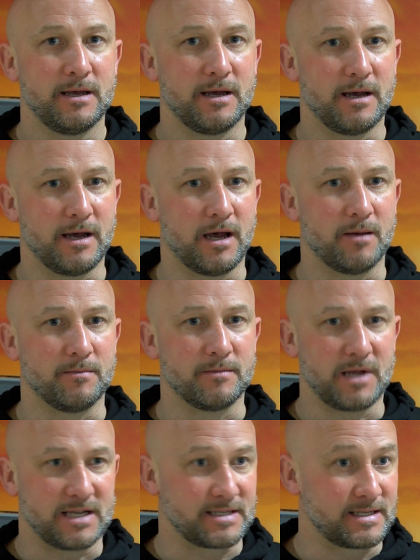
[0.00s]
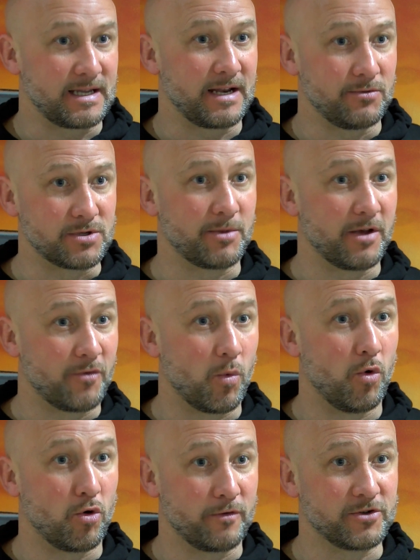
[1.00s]
As I said, it was a bit of a
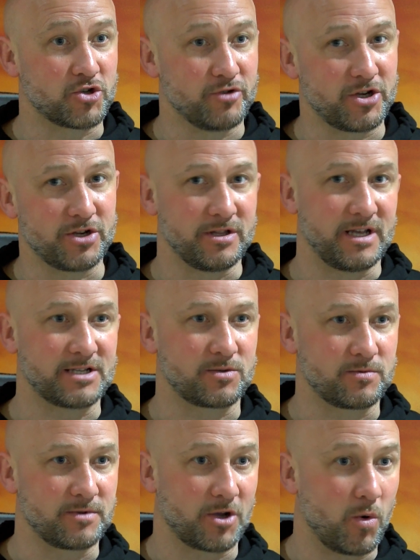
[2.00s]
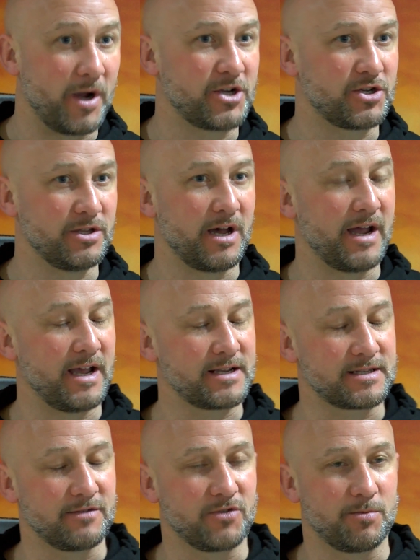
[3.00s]
war of attrition, and that's the question that I
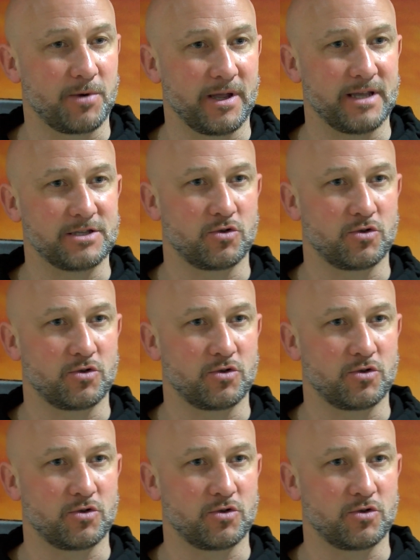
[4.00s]
asked of the players.